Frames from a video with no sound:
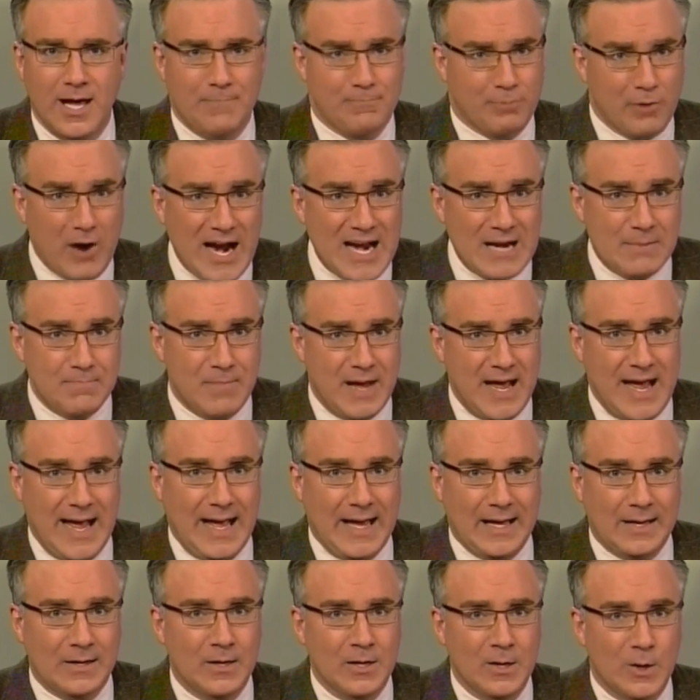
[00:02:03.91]
A bright
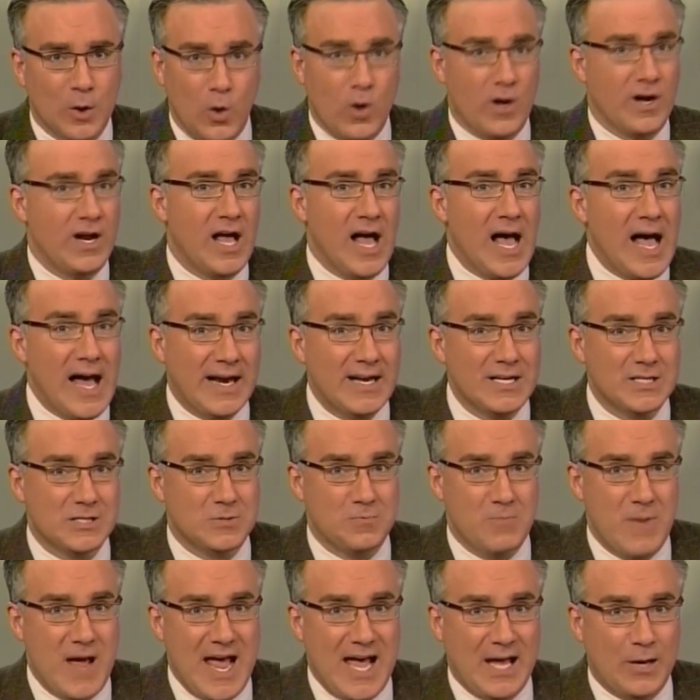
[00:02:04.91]
man or an
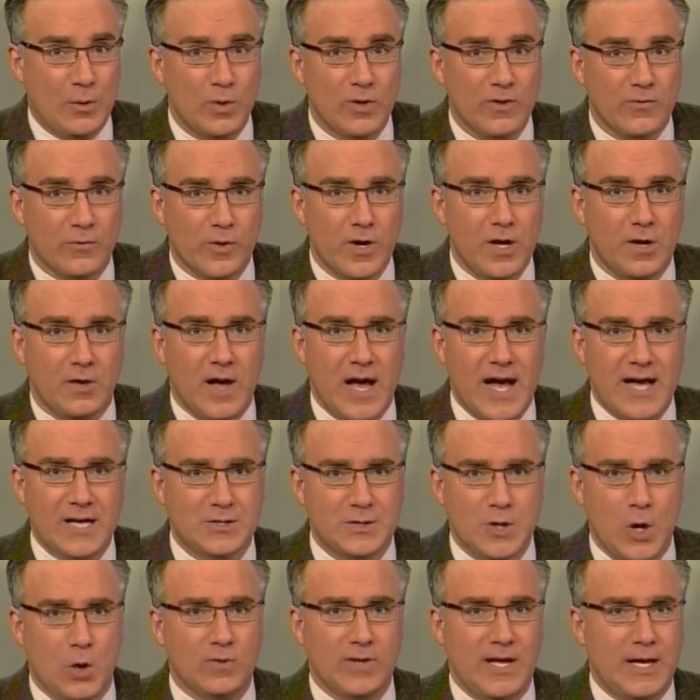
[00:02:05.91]
honest man would have
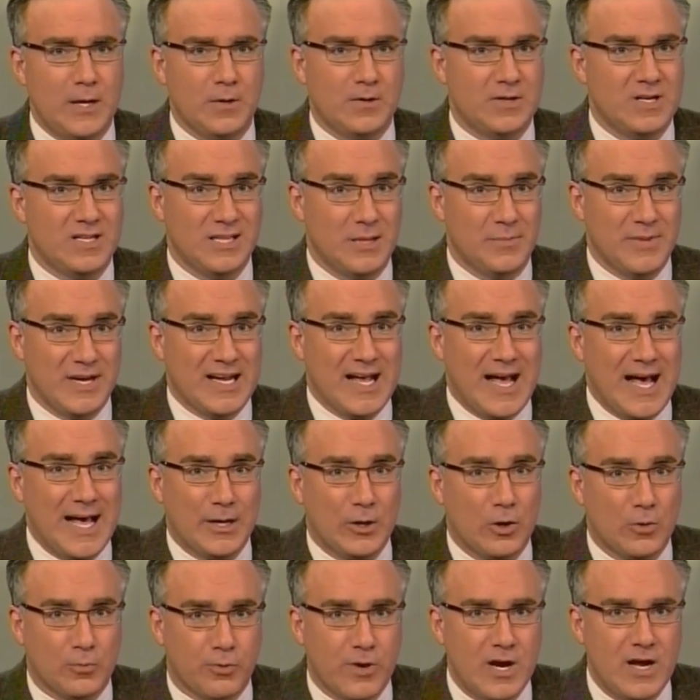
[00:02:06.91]
realized no later than the
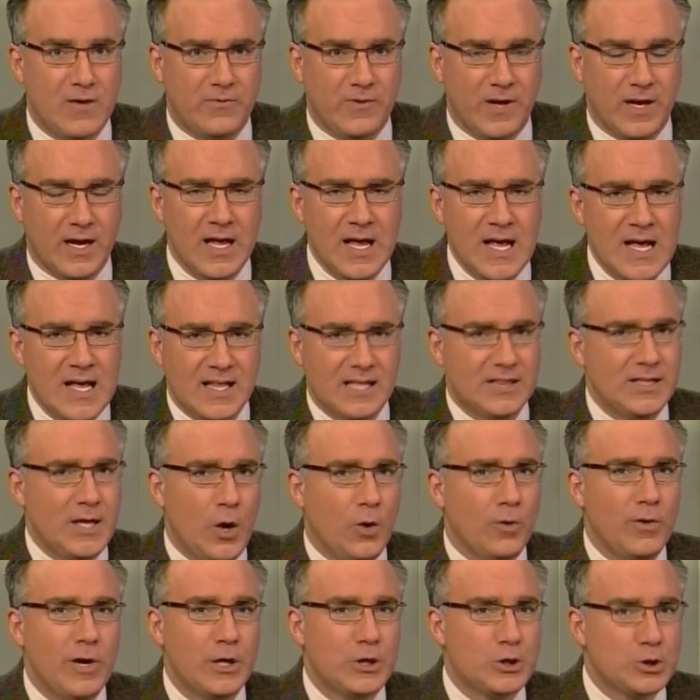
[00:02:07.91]
McConnell briefing that
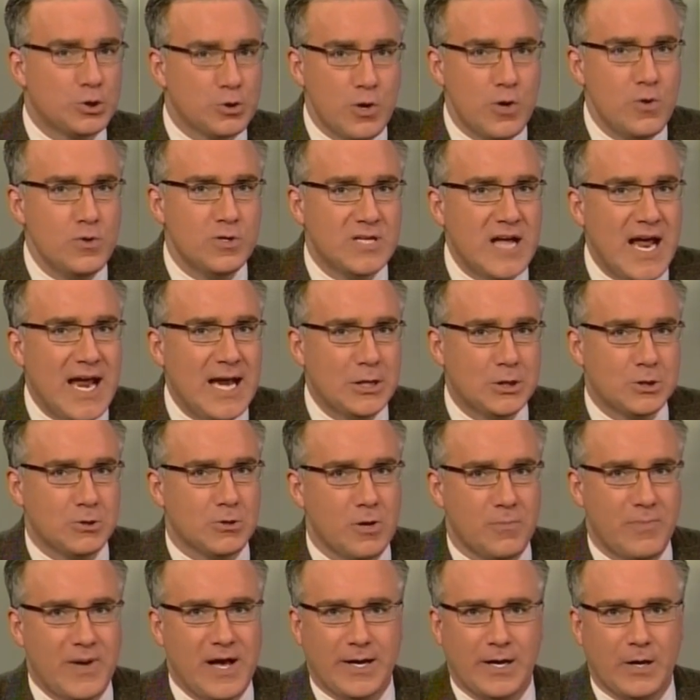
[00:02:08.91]
the only true
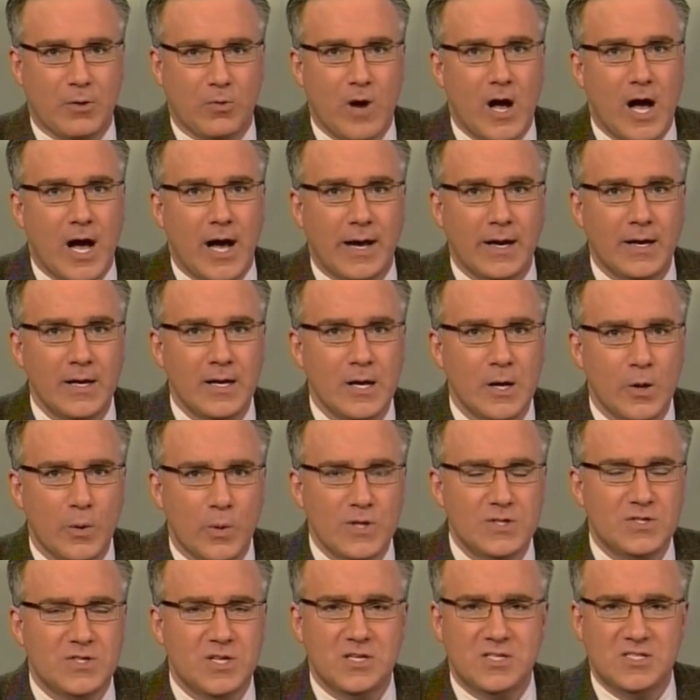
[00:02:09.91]
danger about Iran
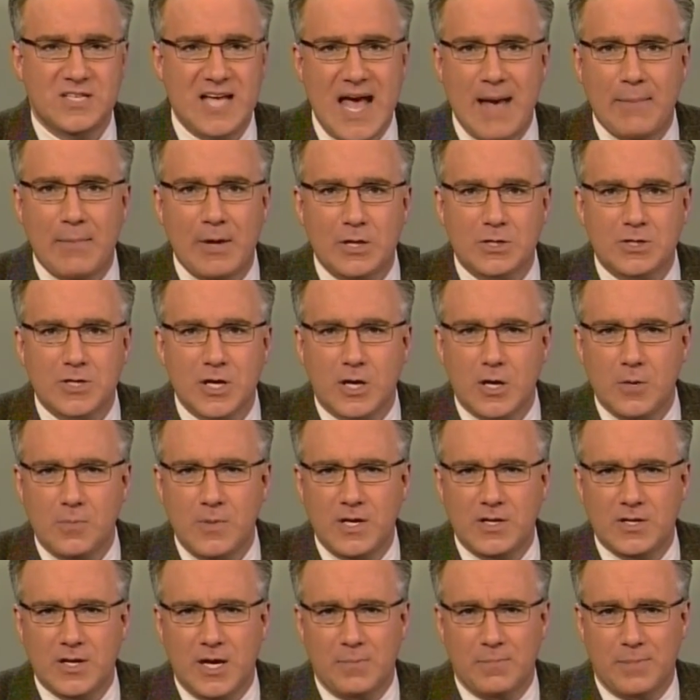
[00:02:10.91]
was the damage that
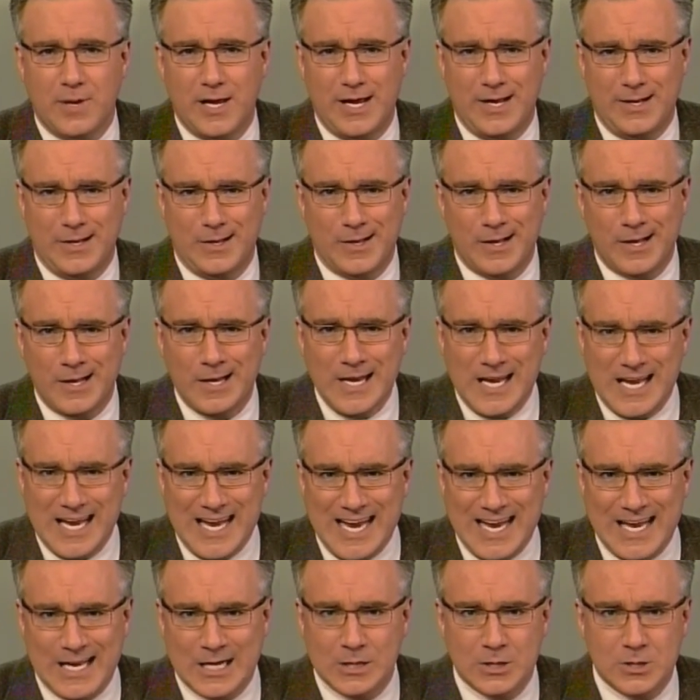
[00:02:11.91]
could be done by an
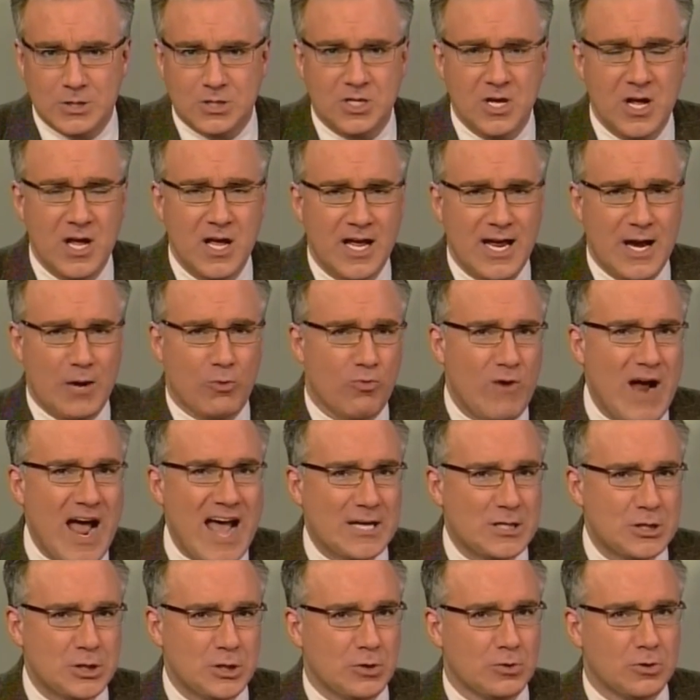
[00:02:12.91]
unhinged,
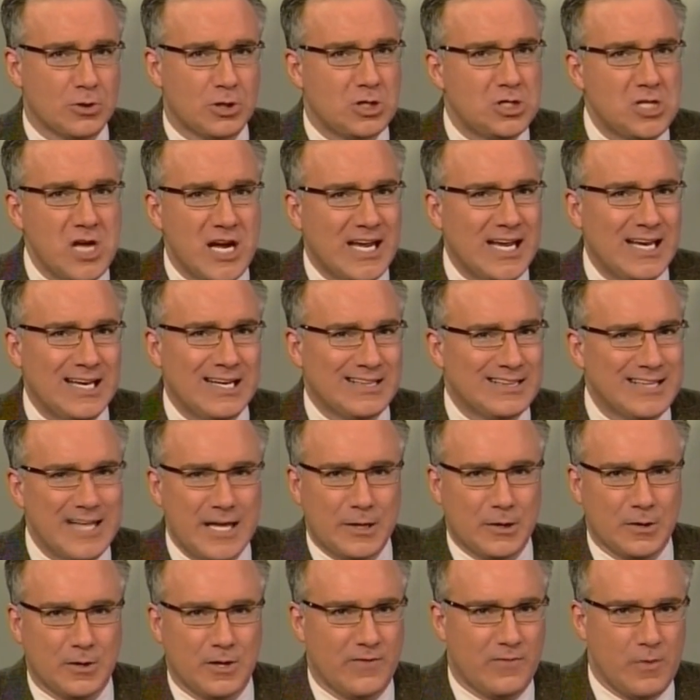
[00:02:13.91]
irrational chicken
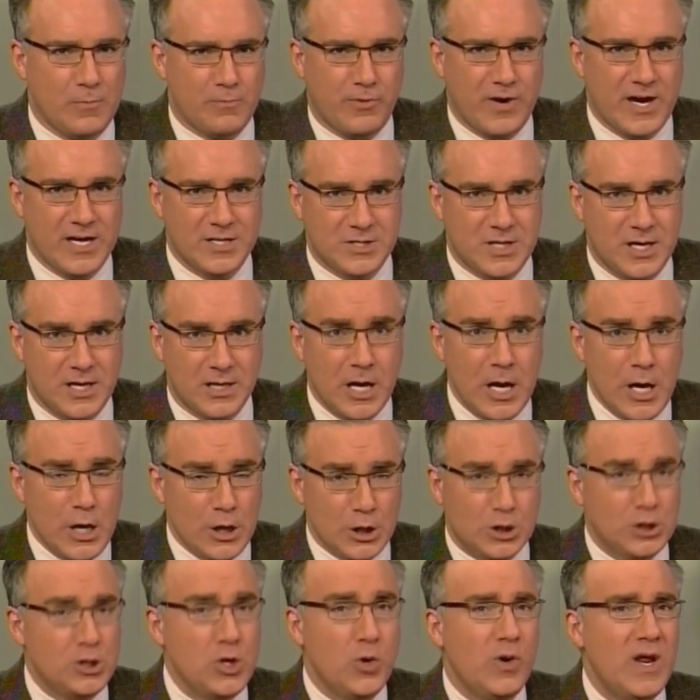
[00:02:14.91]
little of a president
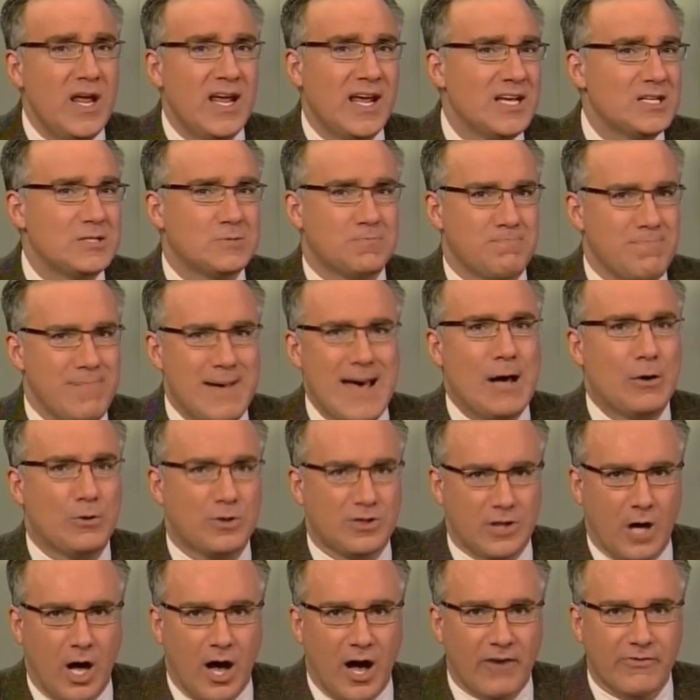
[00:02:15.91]
shooting his
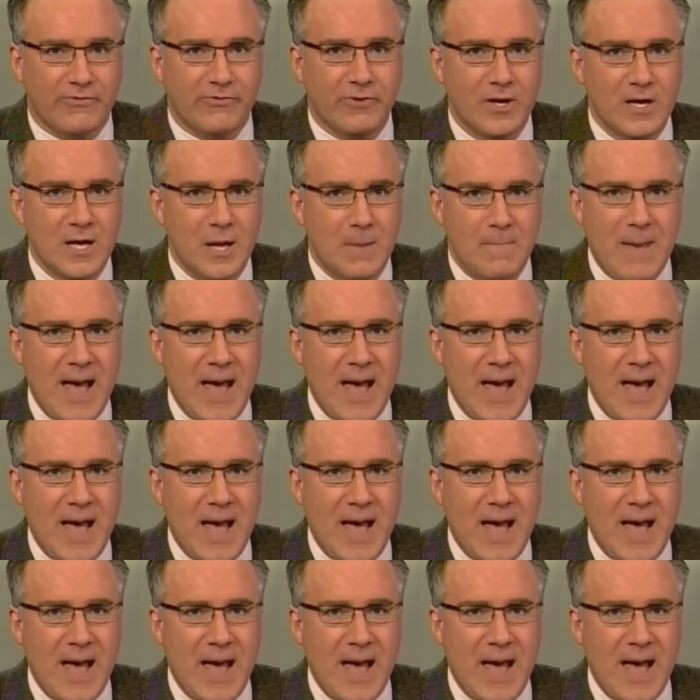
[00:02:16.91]
mouth off,